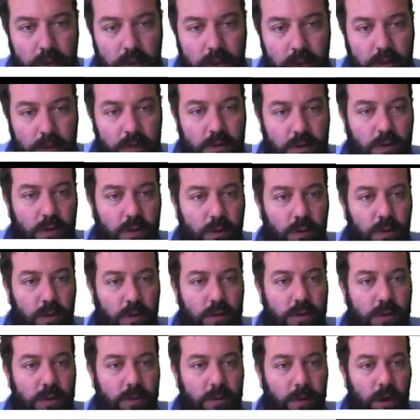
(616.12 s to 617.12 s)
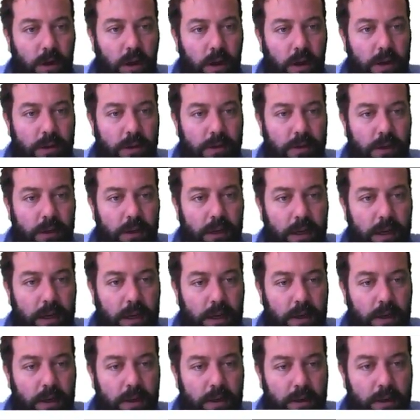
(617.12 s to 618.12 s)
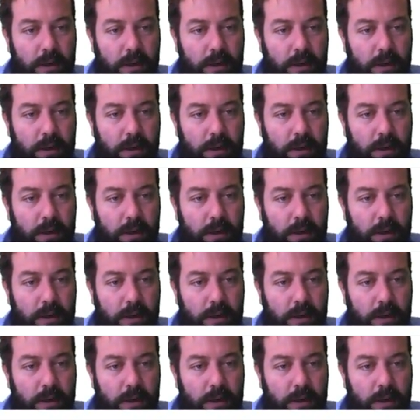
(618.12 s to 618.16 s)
just draw some lines here,